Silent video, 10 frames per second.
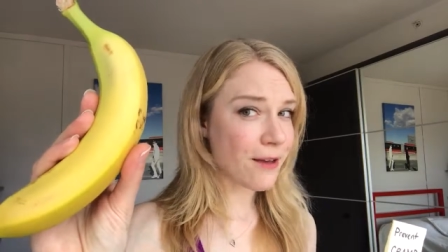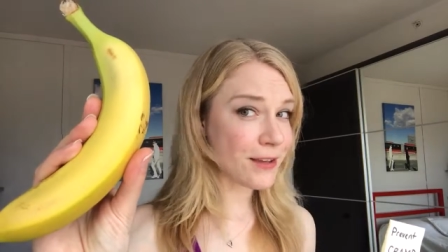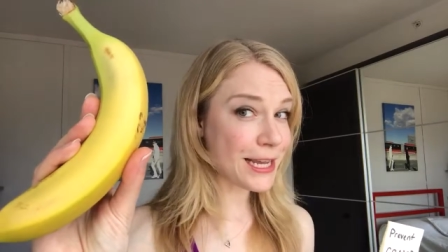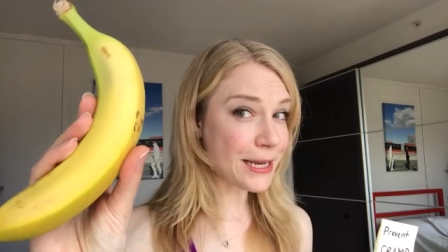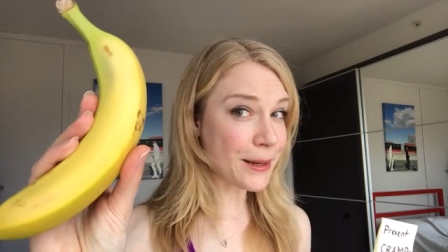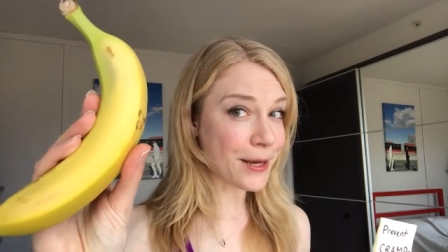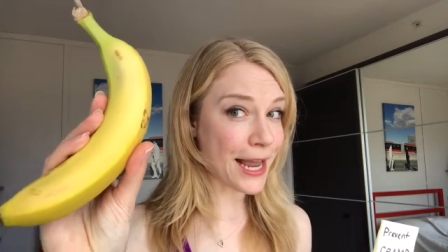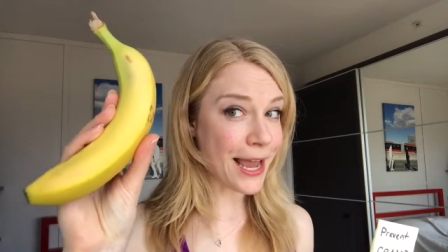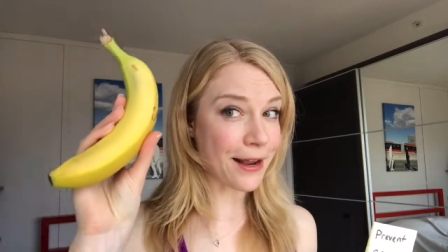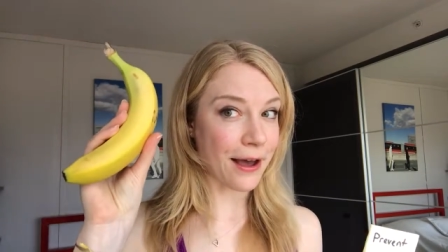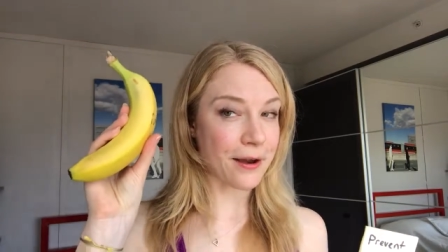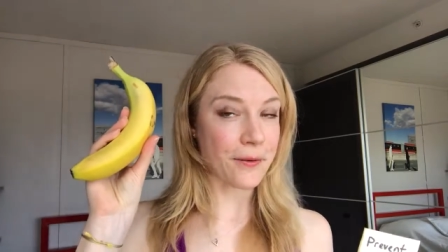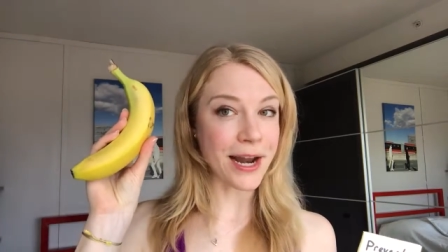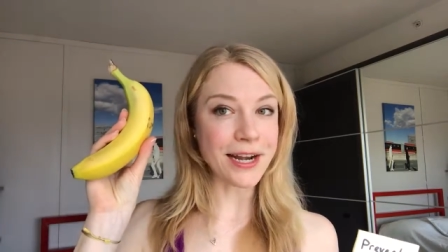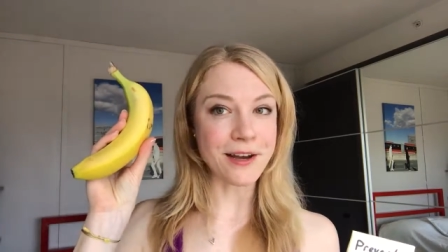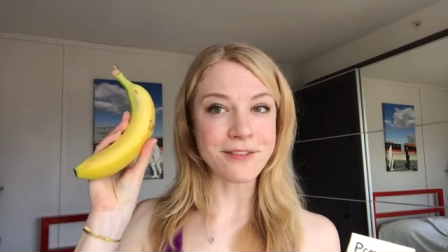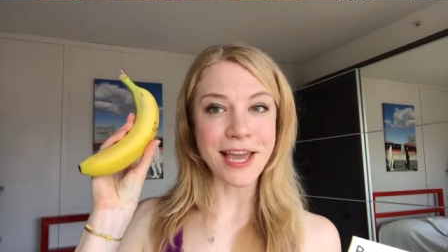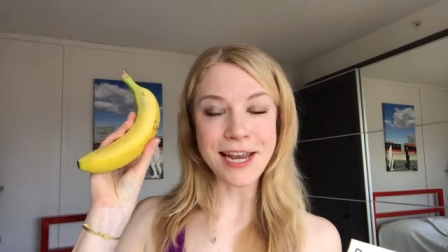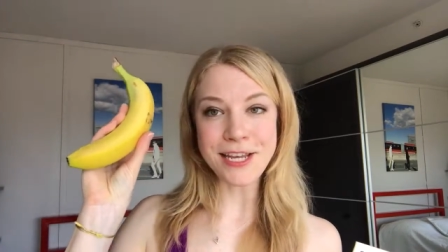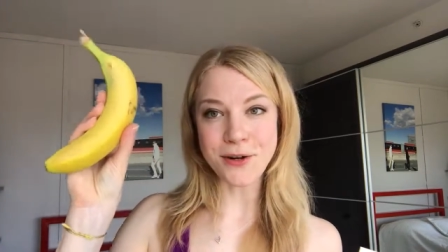of eating a banana, right? Of
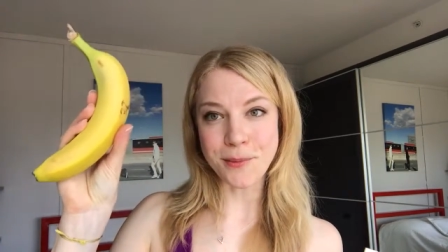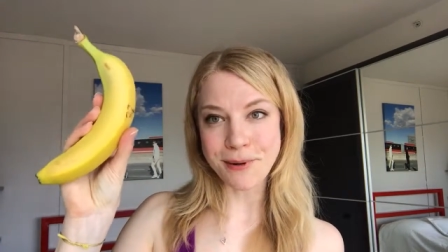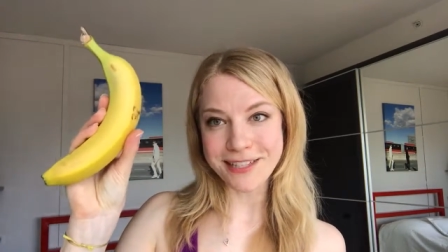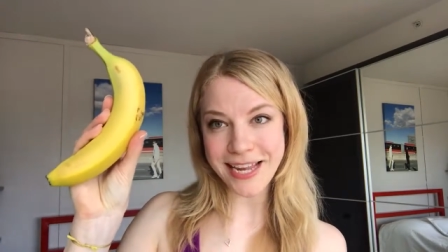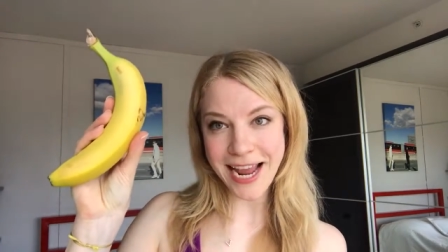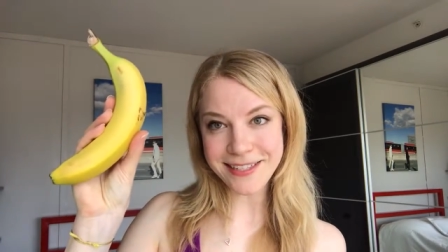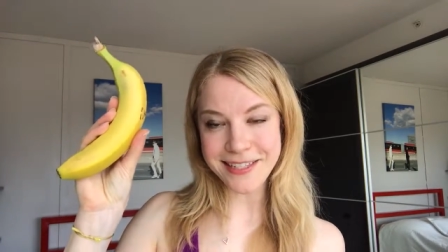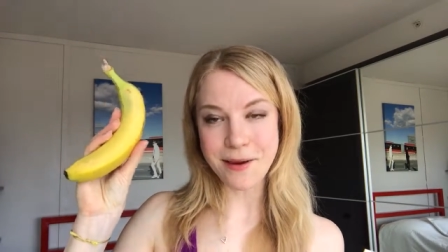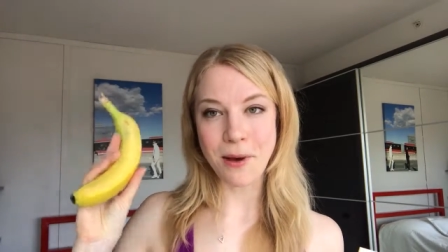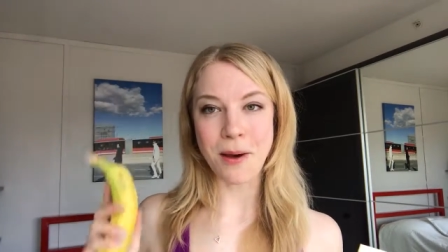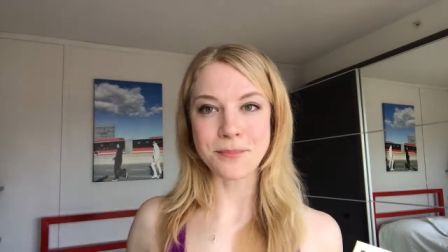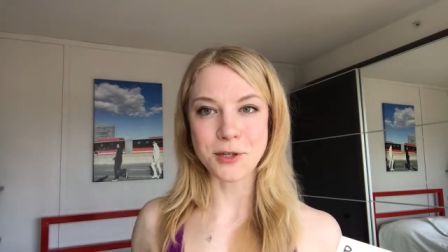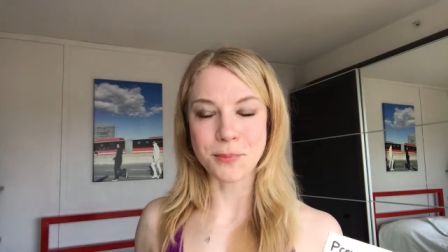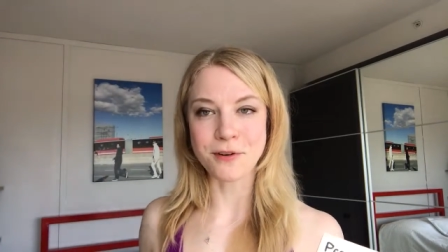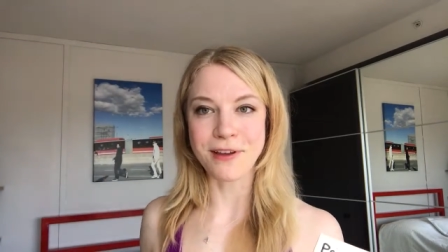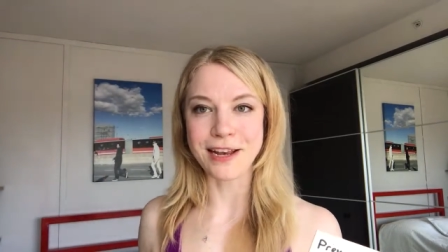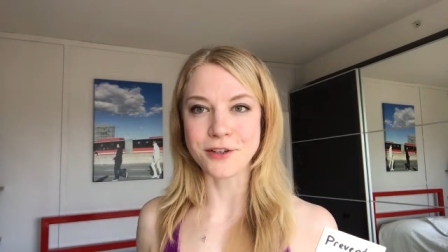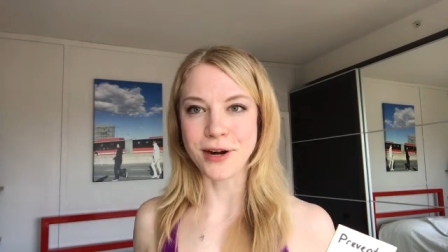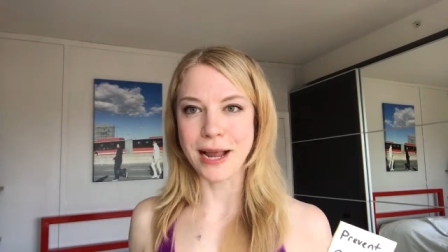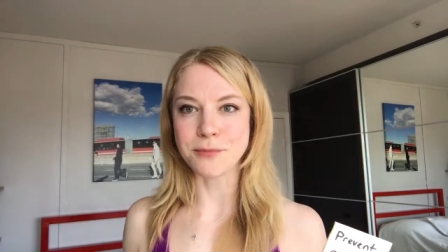getting your potassium up to
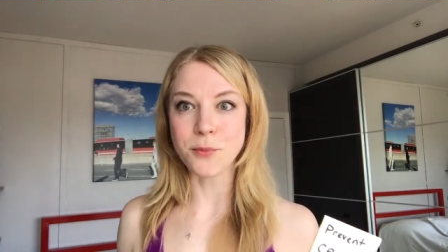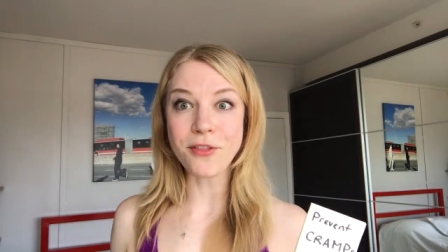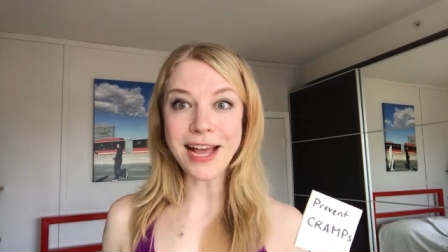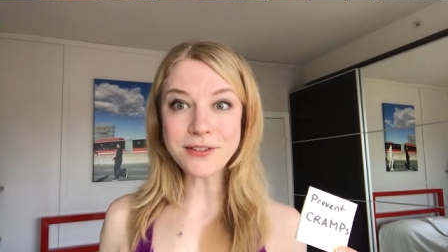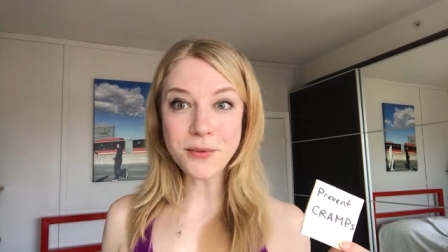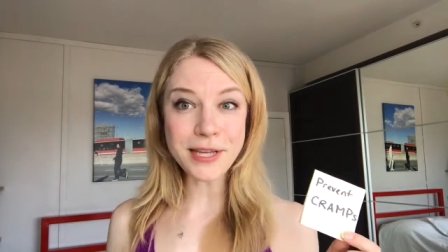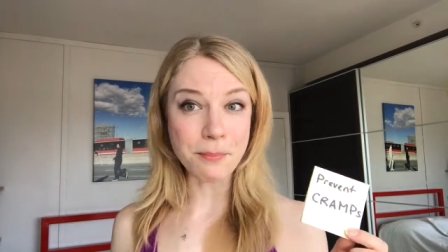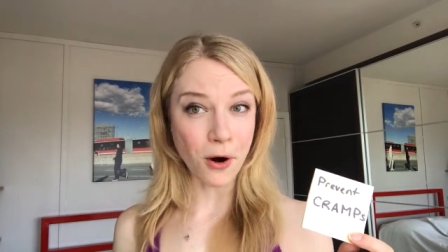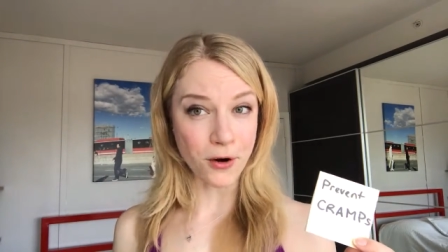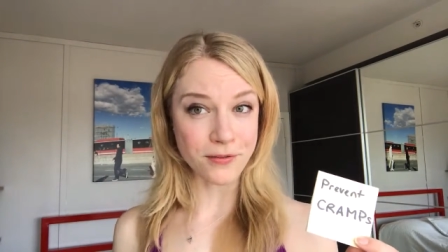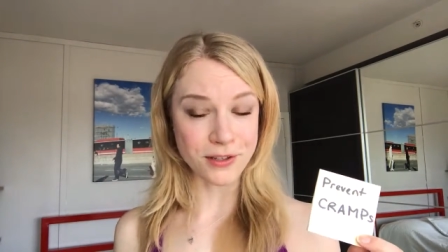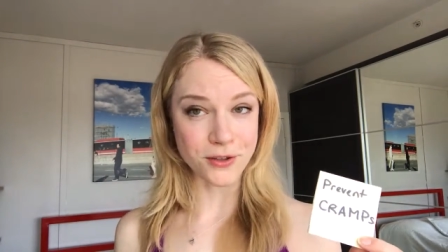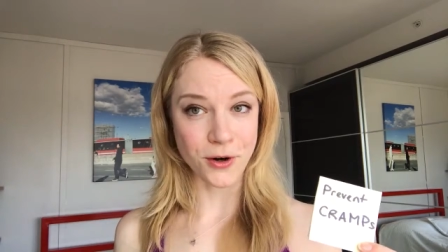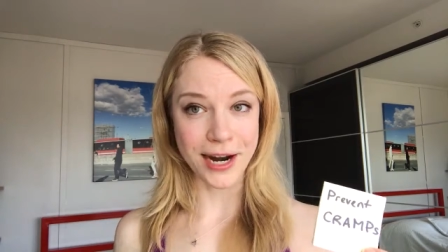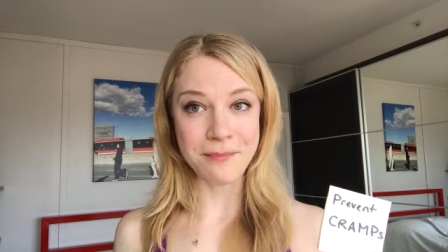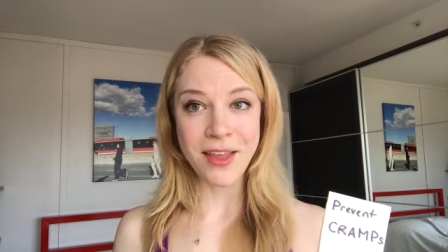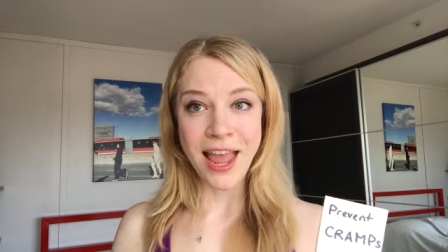prevent cramps. Well, that's only part of the story.